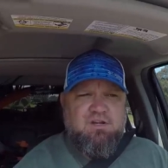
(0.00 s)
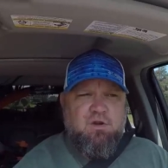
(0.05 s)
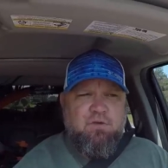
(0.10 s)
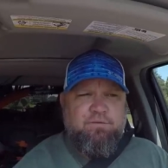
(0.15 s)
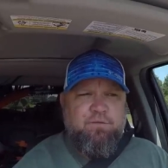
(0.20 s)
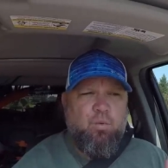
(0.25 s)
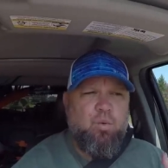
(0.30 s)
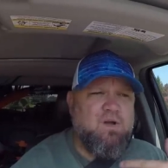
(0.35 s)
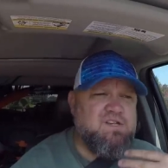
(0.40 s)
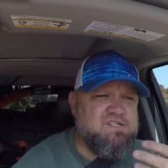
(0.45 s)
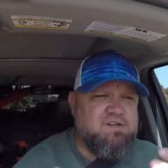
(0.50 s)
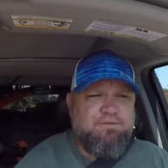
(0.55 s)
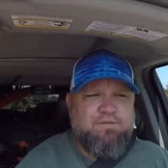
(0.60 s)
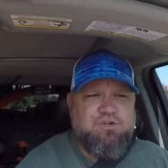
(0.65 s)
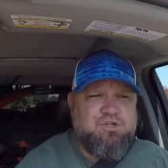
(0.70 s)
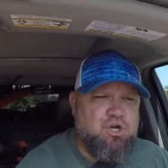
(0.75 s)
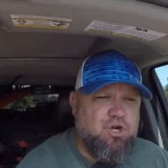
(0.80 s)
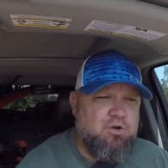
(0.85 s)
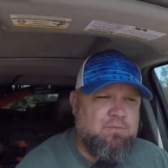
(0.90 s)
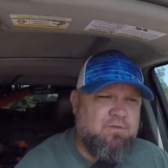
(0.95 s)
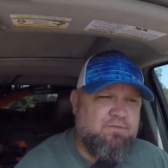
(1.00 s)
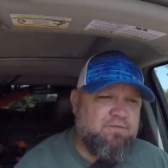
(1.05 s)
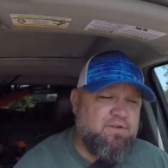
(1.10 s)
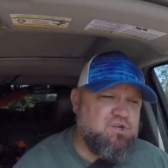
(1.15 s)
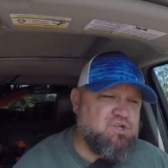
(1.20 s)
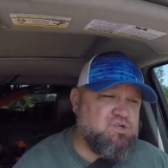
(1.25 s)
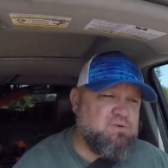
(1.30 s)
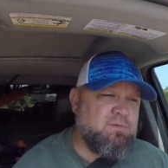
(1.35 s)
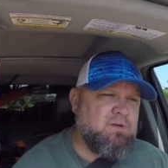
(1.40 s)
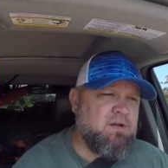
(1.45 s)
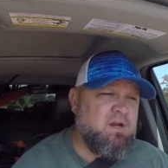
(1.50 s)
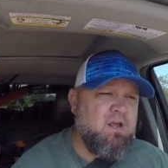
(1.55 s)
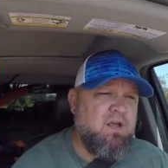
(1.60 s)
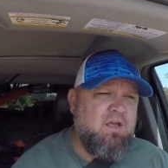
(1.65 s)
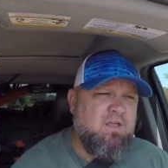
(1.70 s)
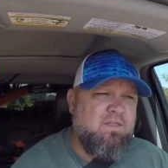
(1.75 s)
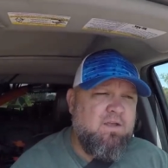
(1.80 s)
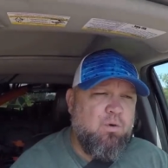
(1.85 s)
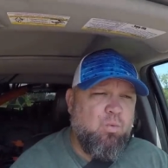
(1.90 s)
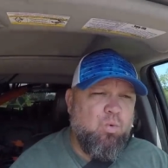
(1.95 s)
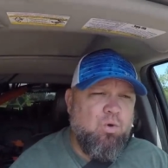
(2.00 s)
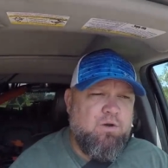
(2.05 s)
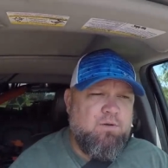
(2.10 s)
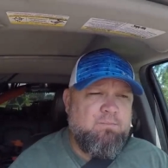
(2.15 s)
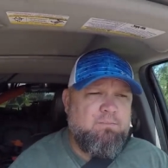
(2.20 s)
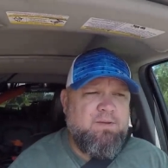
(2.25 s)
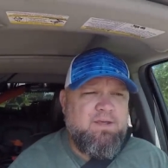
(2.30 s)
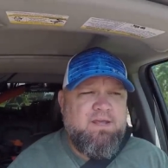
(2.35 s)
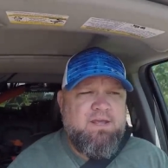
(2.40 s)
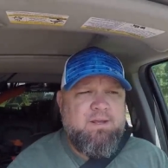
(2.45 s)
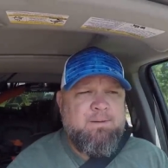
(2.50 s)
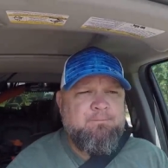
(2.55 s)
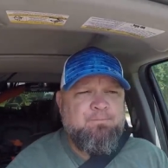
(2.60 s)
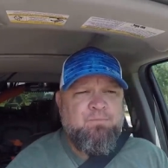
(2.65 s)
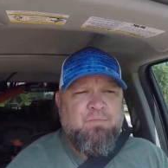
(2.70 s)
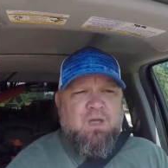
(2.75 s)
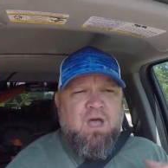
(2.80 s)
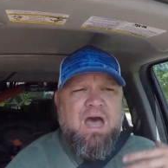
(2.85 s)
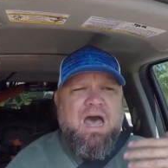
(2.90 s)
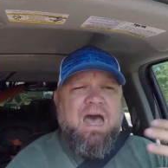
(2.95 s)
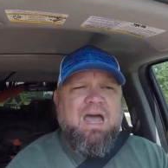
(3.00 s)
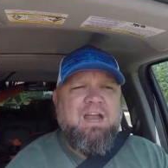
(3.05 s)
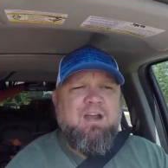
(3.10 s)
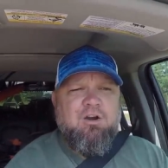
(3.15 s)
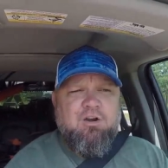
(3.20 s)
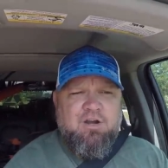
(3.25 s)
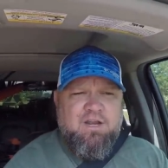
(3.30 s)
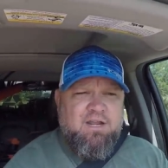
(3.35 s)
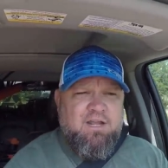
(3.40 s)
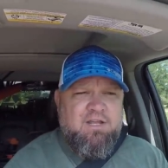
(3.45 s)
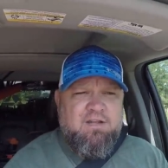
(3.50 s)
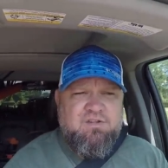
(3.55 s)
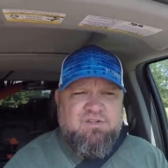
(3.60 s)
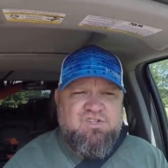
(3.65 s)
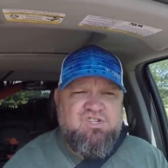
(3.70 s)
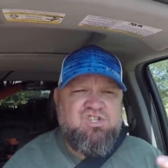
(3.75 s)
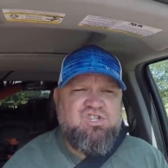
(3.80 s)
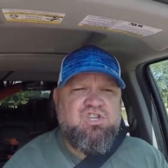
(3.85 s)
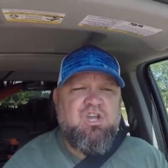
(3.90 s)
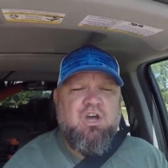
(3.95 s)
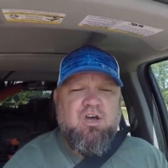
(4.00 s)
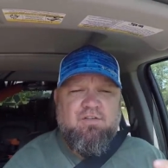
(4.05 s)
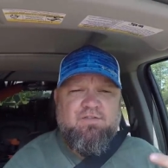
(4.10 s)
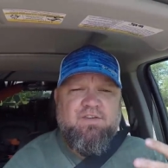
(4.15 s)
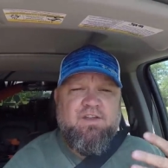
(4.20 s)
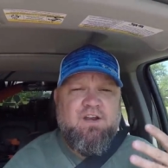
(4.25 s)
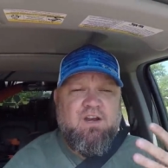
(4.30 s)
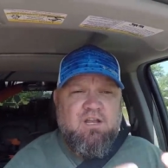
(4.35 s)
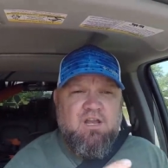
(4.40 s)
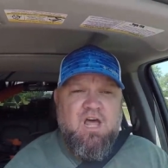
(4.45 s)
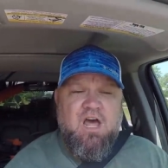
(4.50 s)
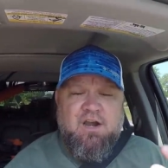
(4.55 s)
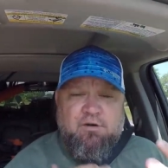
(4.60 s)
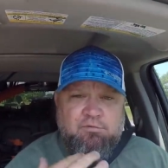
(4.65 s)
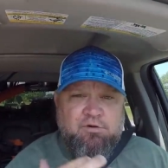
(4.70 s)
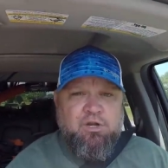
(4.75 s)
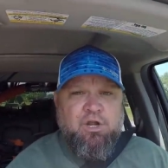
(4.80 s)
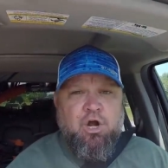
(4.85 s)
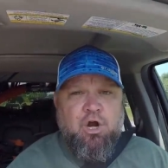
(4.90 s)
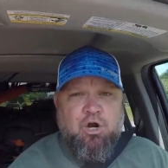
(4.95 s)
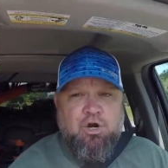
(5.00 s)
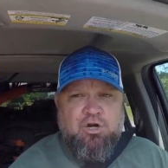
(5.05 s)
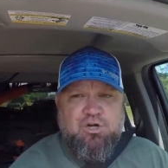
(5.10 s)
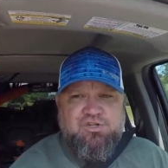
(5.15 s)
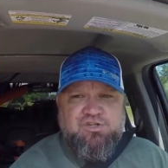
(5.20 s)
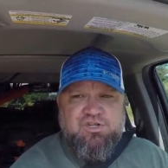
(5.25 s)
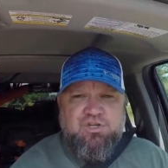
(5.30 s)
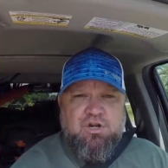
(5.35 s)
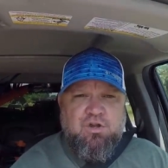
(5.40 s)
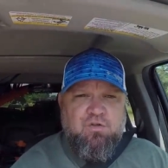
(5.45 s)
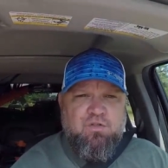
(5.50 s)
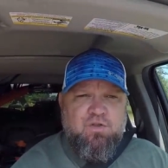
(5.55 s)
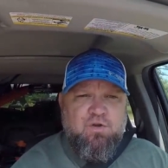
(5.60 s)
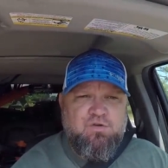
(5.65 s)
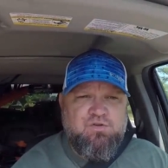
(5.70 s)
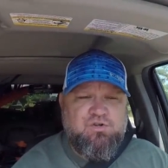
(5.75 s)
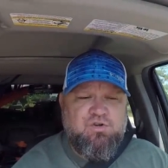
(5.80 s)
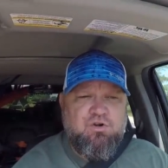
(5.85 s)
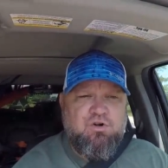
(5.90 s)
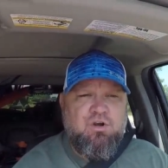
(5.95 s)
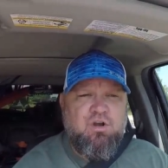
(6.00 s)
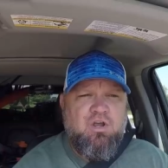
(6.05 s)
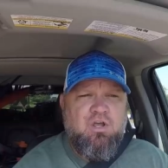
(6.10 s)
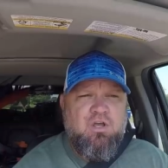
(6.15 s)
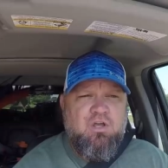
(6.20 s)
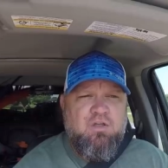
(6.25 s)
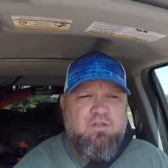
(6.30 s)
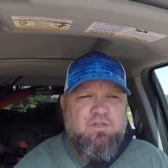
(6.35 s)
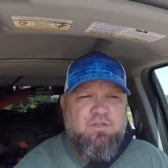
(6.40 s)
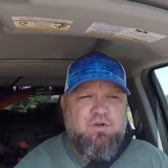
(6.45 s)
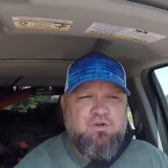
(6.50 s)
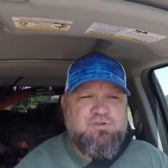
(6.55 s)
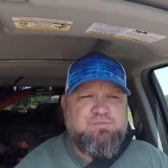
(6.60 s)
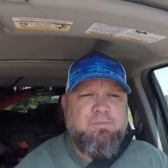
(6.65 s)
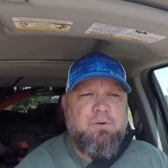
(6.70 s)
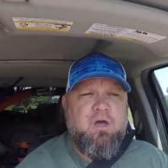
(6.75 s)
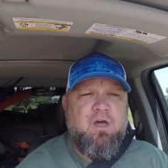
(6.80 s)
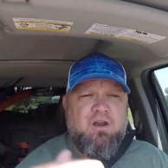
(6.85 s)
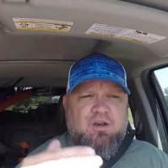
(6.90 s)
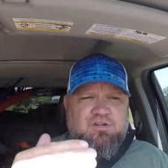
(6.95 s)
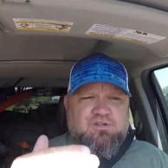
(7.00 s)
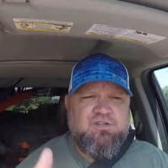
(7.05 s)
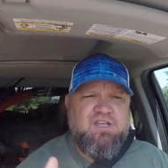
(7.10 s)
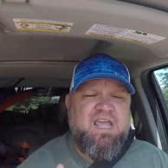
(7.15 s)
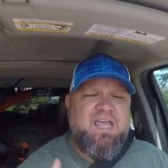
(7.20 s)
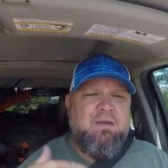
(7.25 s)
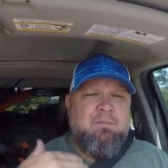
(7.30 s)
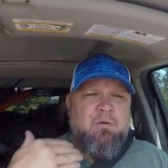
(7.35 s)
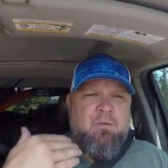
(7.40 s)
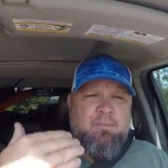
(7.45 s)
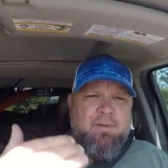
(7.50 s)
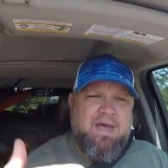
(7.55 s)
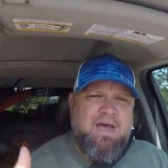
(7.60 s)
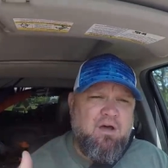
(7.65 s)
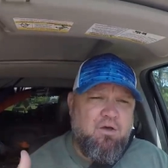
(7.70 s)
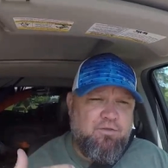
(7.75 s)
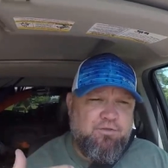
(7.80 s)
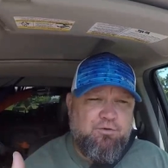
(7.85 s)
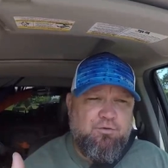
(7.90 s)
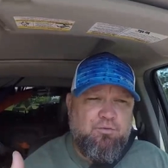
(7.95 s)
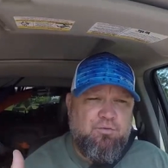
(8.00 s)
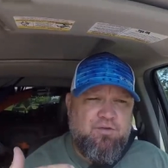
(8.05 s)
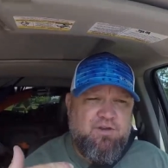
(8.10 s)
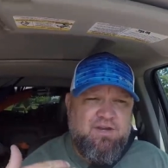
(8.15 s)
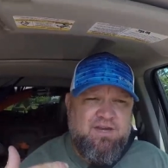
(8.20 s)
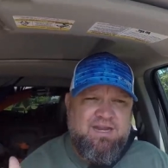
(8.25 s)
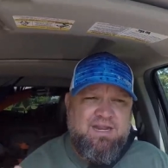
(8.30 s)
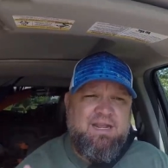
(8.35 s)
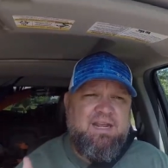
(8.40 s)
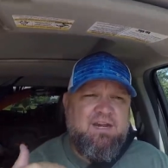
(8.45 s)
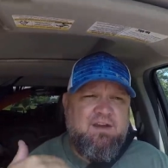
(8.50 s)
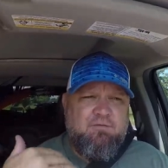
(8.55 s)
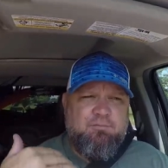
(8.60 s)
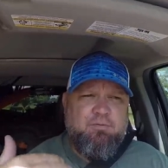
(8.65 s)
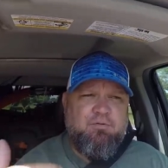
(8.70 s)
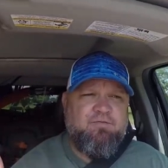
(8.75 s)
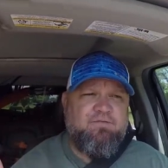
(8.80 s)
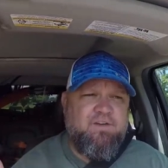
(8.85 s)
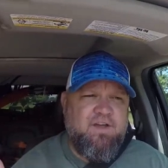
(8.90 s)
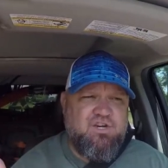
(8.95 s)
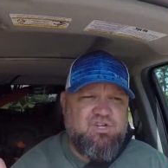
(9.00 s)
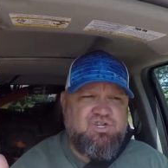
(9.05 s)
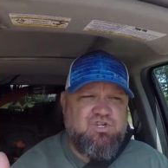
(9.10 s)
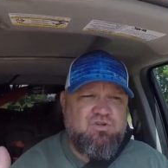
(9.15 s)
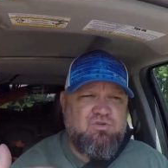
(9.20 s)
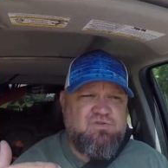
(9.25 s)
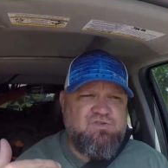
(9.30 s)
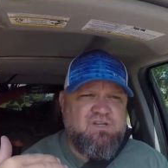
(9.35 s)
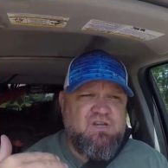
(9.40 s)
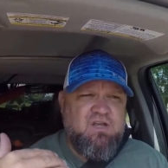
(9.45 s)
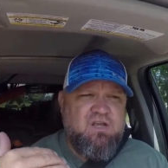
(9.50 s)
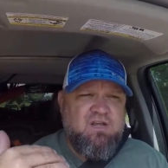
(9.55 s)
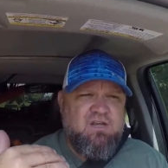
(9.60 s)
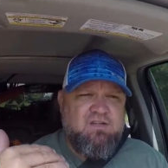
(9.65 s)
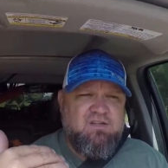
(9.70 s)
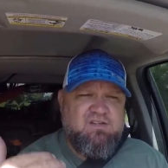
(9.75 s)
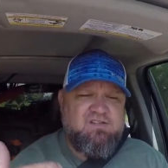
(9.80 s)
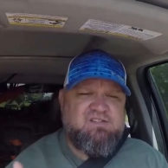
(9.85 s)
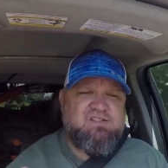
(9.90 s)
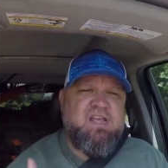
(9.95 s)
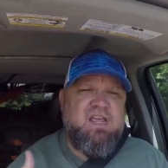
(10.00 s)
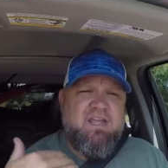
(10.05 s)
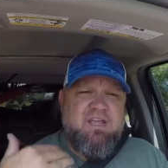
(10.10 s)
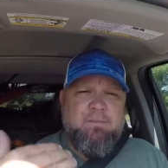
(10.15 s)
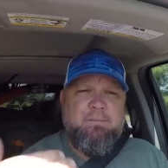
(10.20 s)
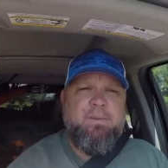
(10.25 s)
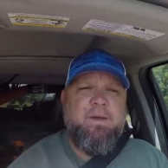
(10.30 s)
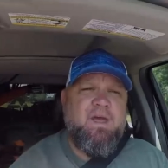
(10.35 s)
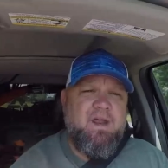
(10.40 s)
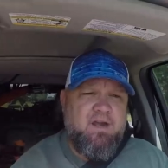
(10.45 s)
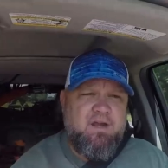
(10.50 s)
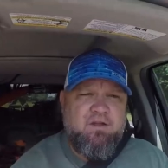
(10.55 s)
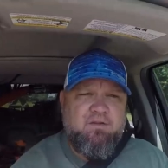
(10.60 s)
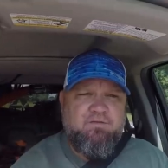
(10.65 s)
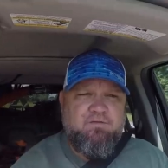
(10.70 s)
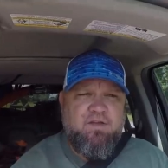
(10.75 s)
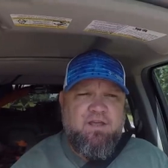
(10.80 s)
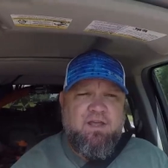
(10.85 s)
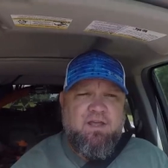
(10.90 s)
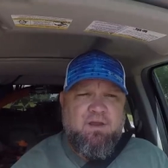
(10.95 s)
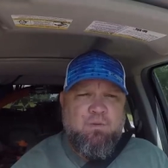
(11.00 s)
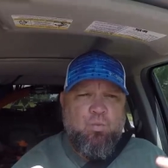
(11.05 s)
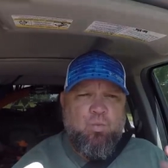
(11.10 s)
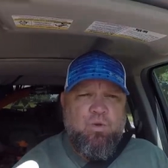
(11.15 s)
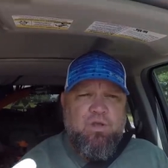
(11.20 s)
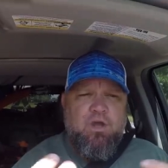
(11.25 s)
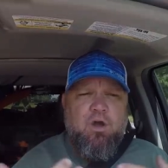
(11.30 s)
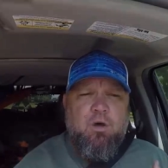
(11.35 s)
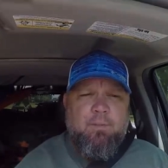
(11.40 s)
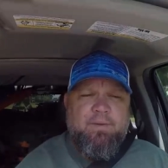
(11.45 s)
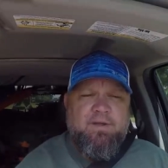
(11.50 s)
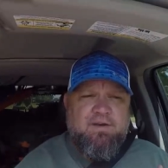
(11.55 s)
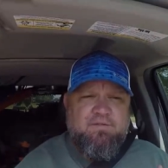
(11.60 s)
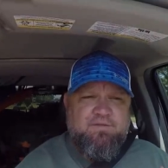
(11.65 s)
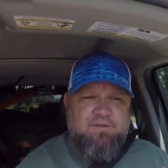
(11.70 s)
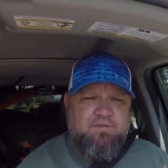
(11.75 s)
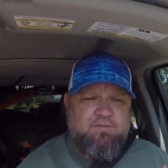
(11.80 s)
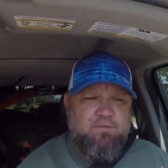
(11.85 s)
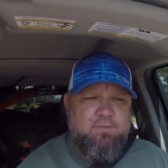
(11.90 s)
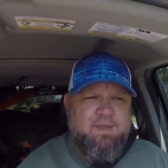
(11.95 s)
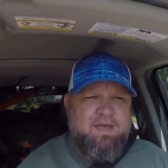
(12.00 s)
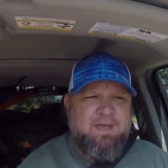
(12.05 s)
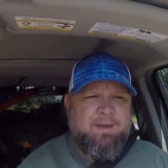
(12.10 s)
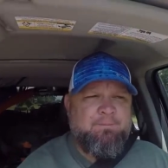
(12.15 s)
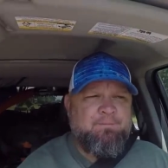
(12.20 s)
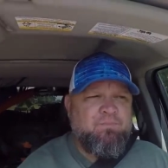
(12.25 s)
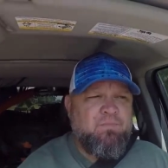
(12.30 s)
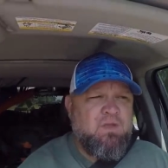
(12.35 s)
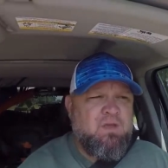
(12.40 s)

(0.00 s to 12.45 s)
You know, if it wasn't for tournament fishermen, there wouldn't be higher end stuff in a lot of regards. You know, those are, those products came about through the need of professionals to stay competitive, and we all benefit from that.